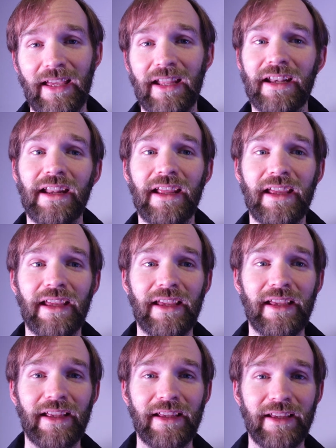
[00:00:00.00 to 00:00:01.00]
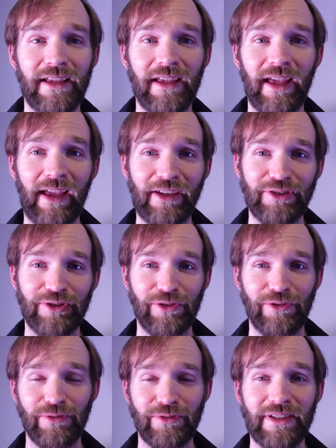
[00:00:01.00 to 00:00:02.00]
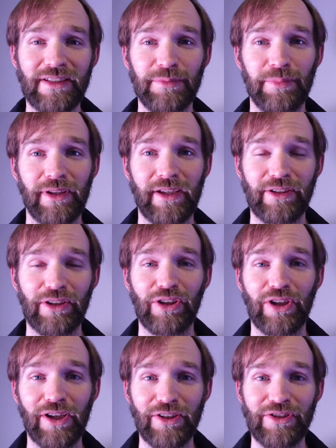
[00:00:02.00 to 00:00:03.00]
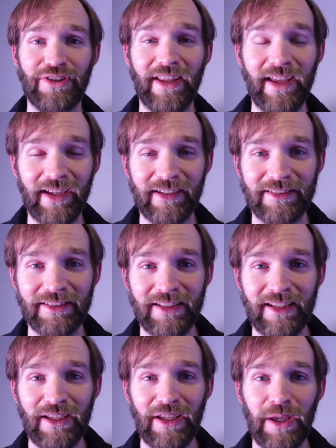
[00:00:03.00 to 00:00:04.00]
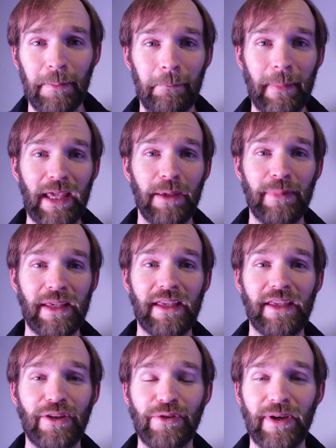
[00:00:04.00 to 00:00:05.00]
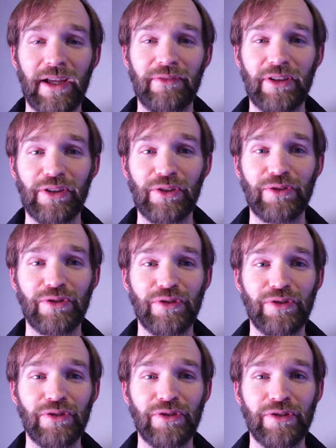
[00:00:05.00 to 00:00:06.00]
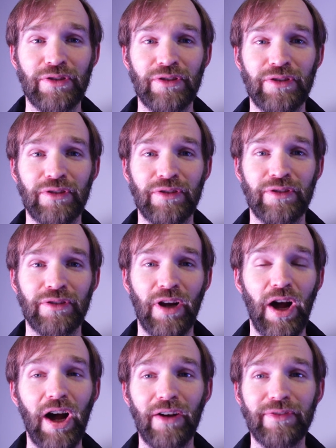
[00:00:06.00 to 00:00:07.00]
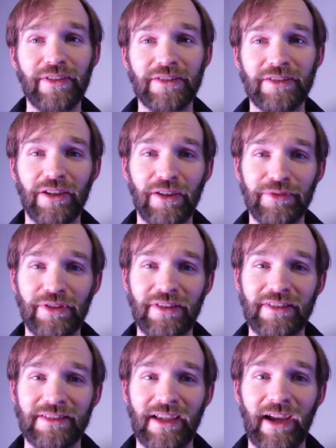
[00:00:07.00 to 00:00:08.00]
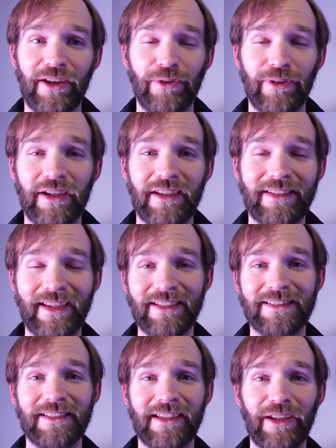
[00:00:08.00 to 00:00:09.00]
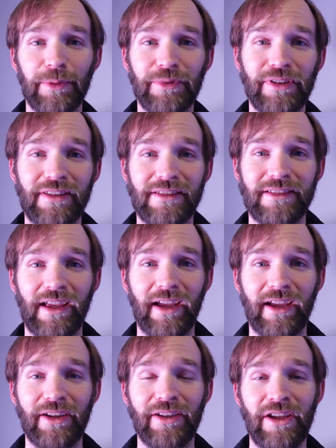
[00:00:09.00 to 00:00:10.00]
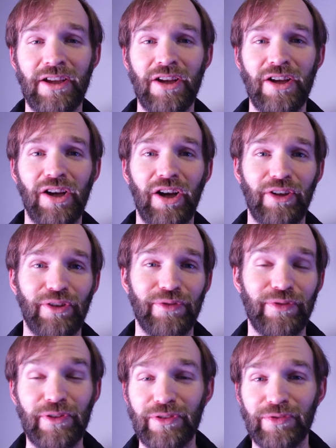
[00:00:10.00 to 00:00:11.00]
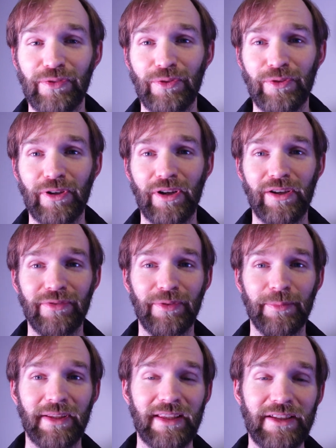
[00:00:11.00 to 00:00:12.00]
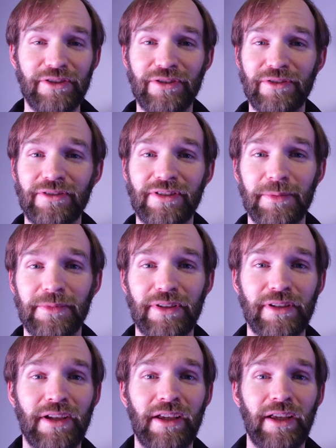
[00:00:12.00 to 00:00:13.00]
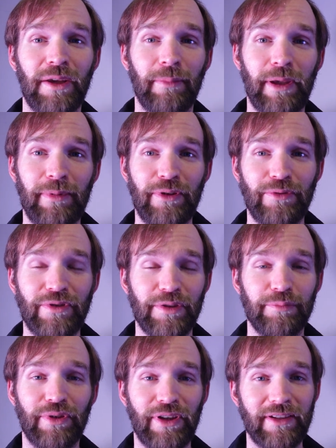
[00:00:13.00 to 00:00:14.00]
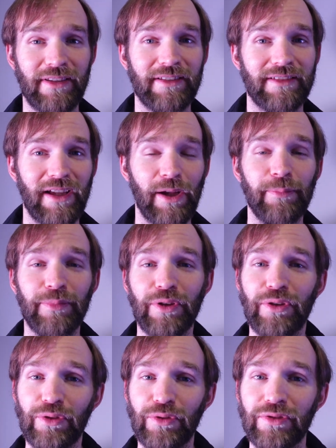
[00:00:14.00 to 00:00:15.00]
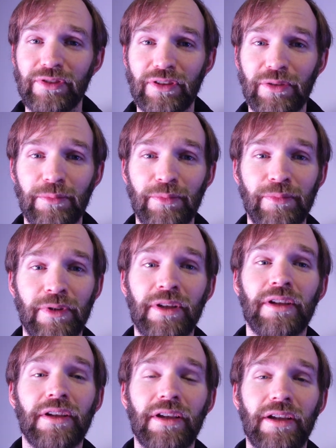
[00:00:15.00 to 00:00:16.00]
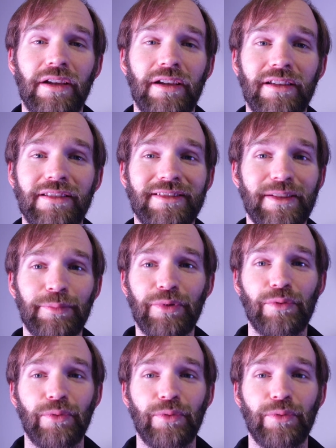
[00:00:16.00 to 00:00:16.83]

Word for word: and a external display to launch DeX. Maybe you have a little office off to the side or a desk set up to the side on your first floor off from the kitchen or something. Maybe you just plug this up to do some uh, simple